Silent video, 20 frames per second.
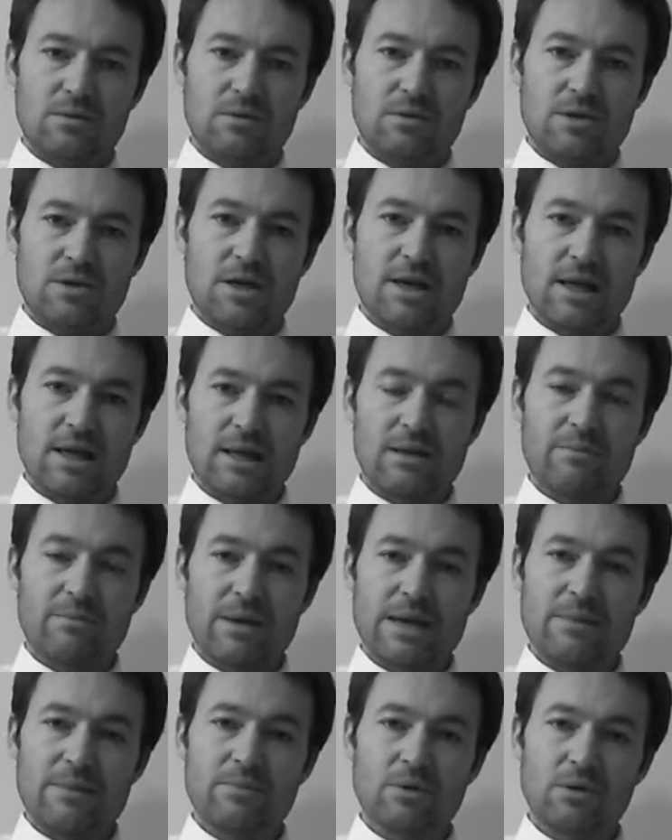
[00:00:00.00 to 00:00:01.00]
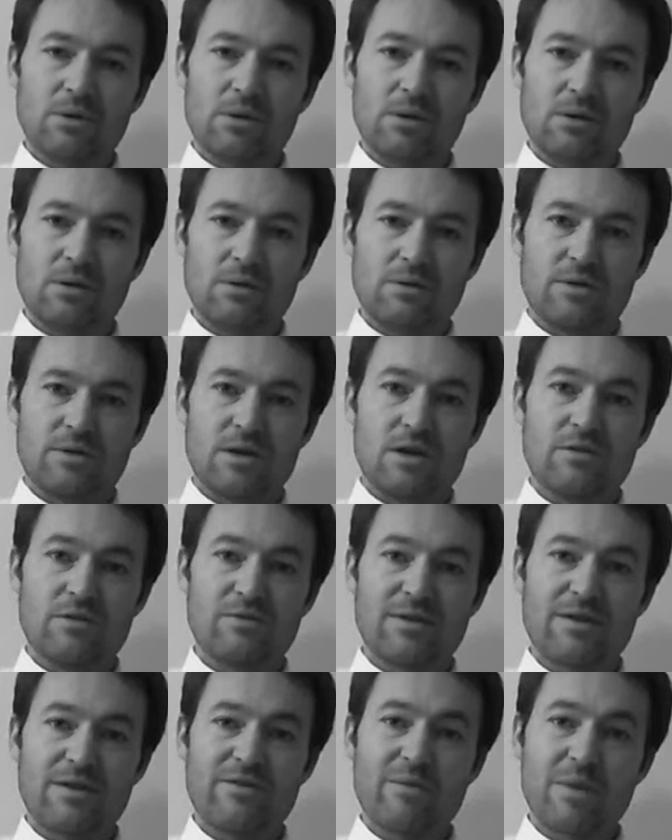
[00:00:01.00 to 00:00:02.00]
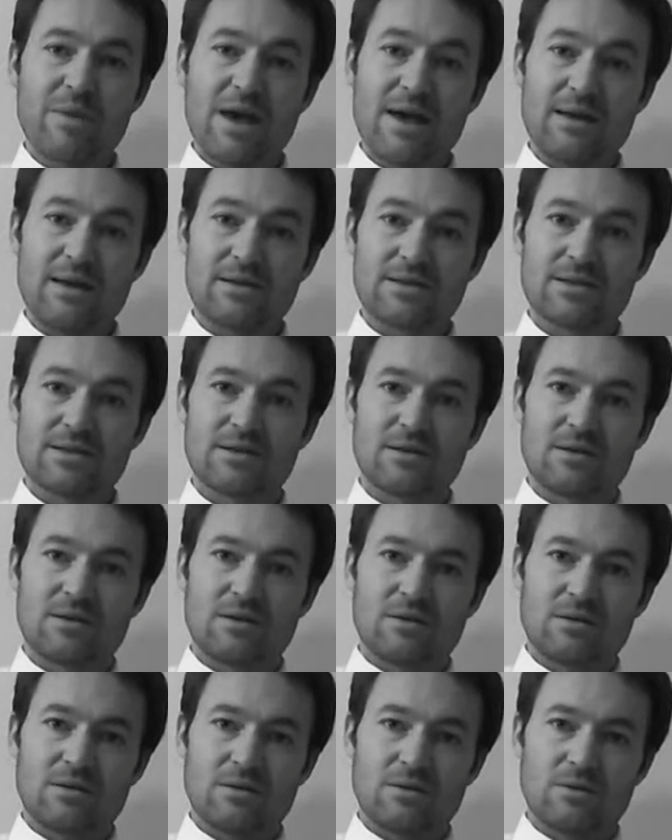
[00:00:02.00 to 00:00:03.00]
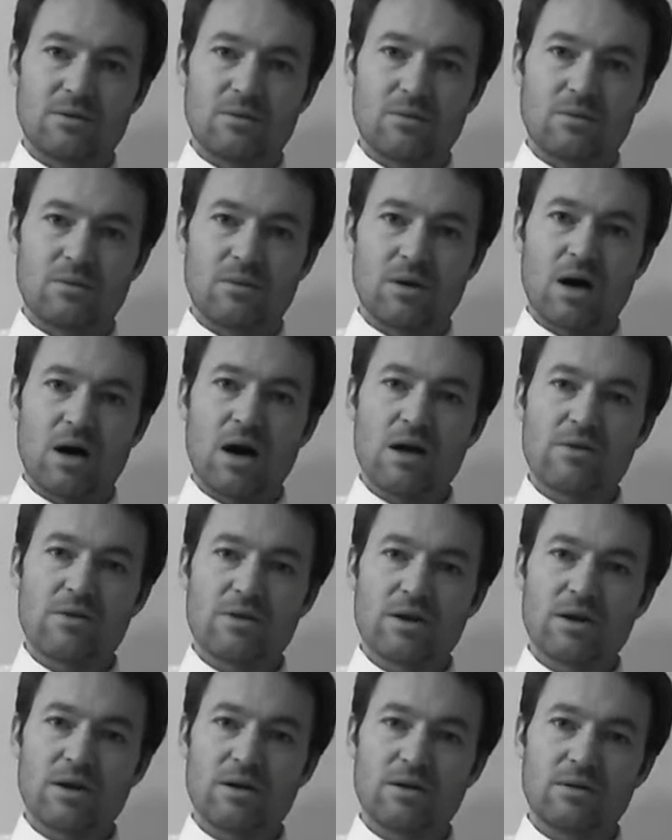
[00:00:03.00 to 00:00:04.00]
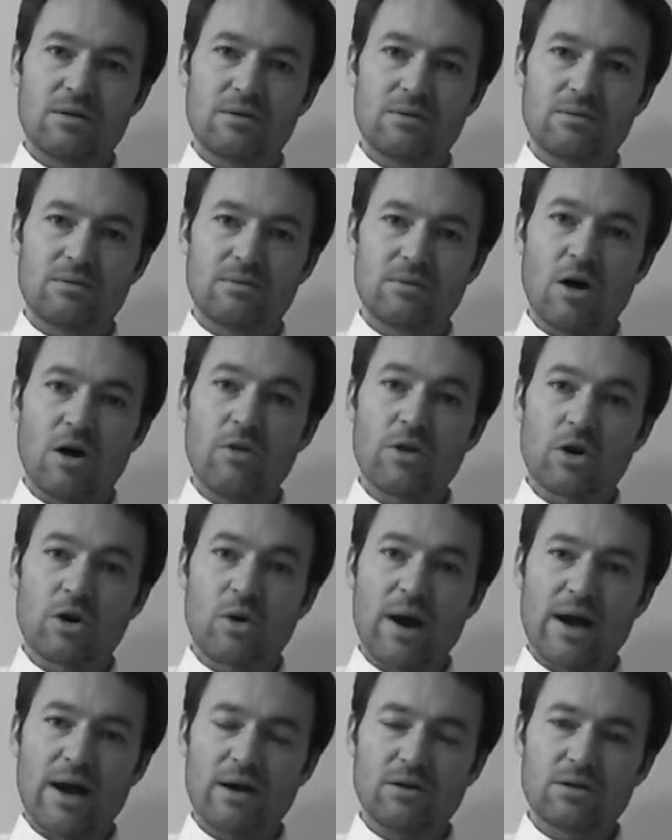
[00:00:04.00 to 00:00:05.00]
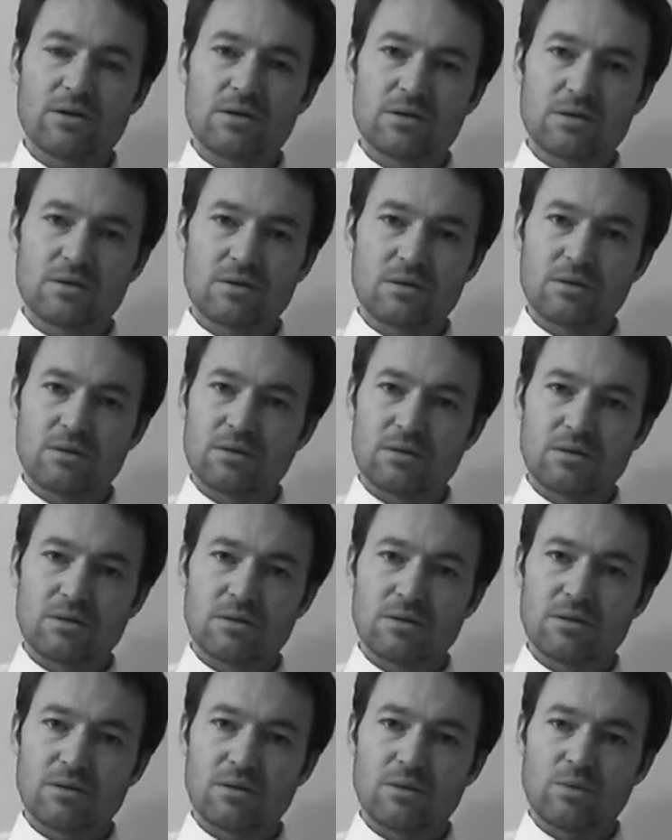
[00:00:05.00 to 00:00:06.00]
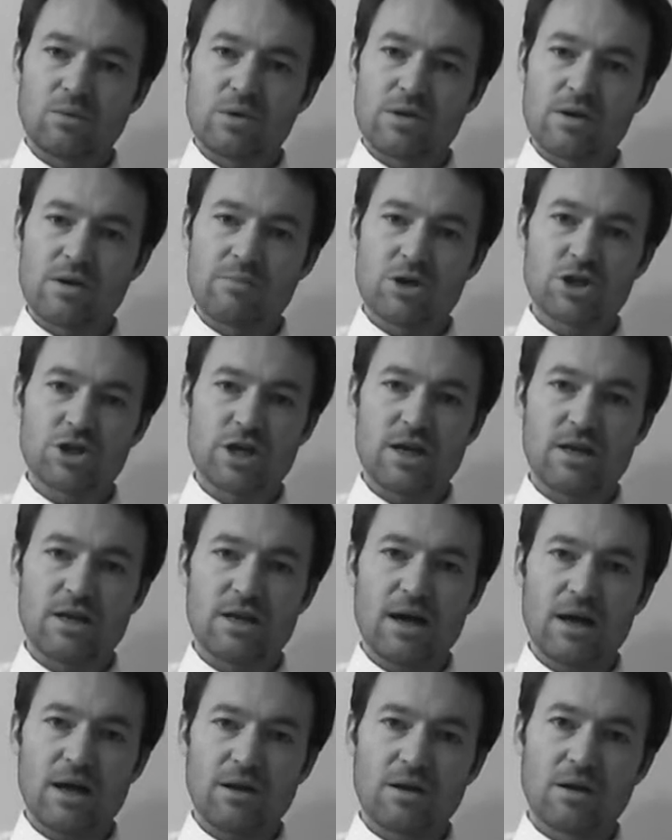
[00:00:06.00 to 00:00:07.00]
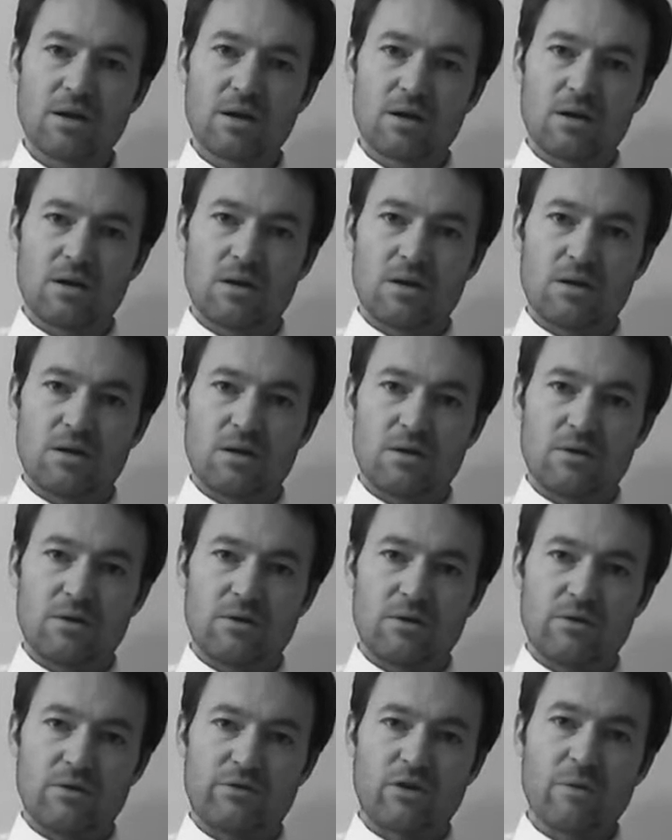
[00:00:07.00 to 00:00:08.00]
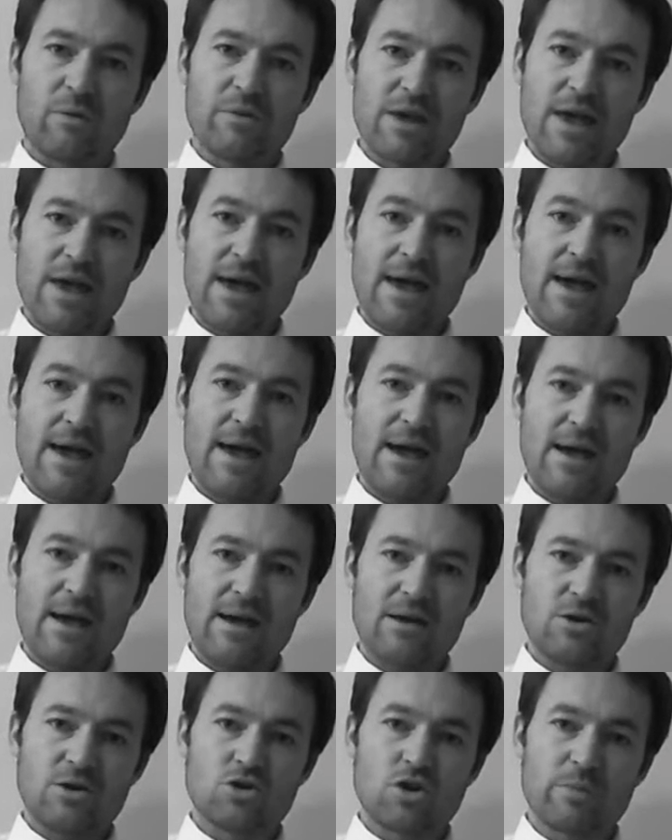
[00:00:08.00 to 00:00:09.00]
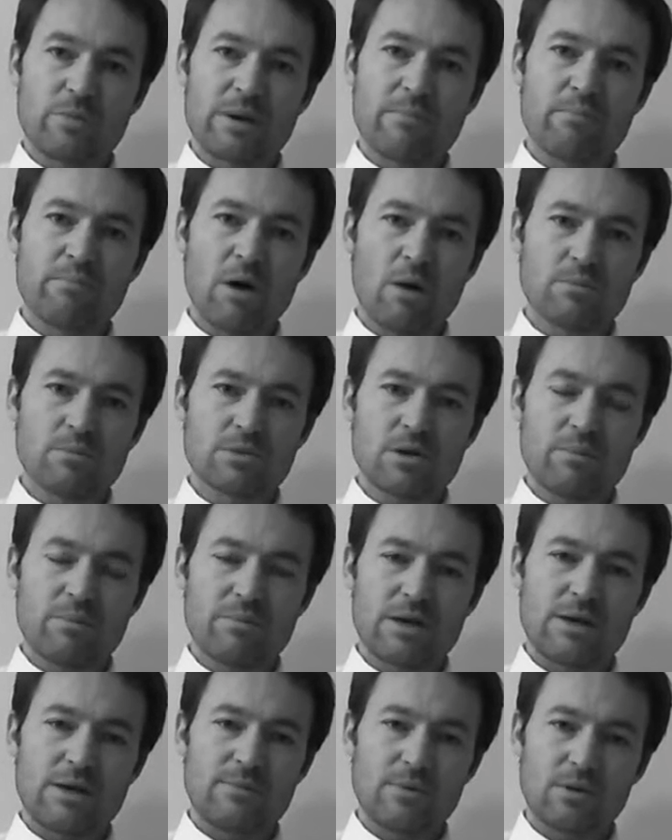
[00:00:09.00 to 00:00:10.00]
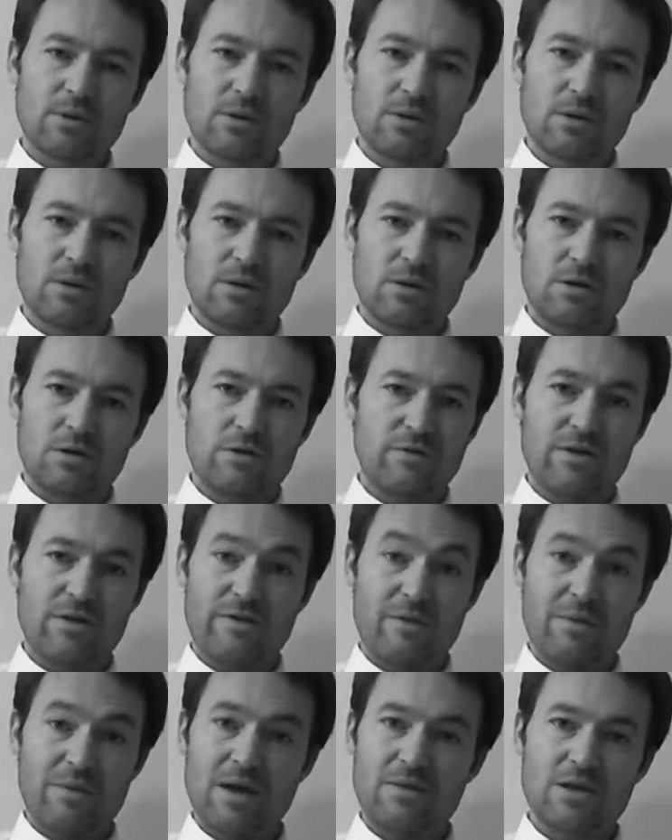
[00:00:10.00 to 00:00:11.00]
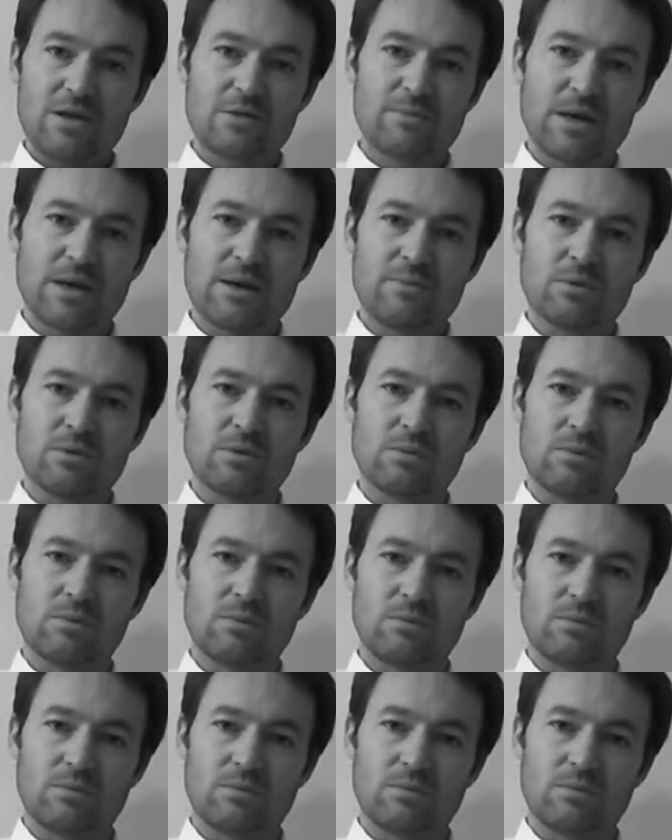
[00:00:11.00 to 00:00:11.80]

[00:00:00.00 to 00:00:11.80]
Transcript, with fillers: You're killing people that you've never met, either on the ground with a machine gun, from the air, you're dropping bombs on people. You've never met these people.